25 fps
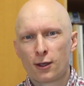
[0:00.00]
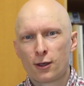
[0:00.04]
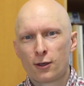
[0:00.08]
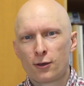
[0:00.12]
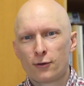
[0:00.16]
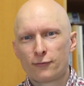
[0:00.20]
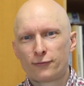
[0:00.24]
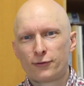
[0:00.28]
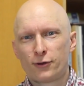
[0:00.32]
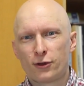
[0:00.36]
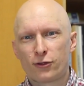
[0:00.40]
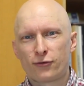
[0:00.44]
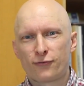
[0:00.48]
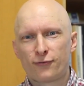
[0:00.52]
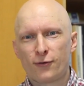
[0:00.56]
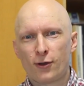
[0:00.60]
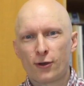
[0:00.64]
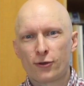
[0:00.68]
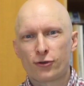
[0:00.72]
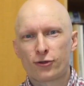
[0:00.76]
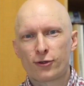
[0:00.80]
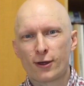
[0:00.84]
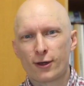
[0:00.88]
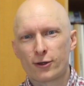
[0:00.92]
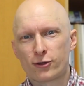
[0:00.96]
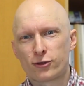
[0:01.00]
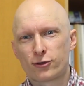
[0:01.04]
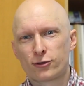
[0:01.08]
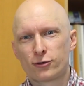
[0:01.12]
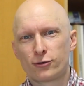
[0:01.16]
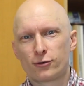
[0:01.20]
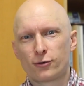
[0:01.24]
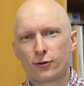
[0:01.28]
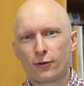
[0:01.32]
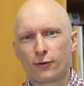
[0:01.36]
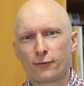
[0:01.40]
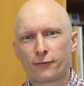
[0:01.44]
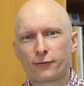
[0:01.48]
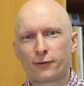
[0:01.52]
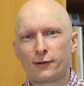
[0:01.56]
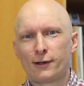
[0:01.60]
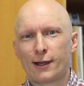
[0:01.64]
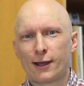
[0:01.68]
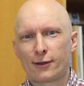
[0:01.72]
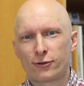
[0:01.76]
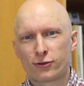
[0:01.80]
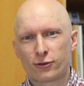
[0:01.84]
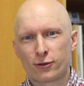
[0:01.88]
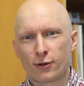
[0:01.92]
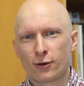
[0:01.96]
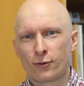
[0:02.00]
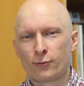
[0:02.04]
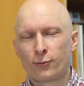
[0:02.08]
For this first section of the lecture,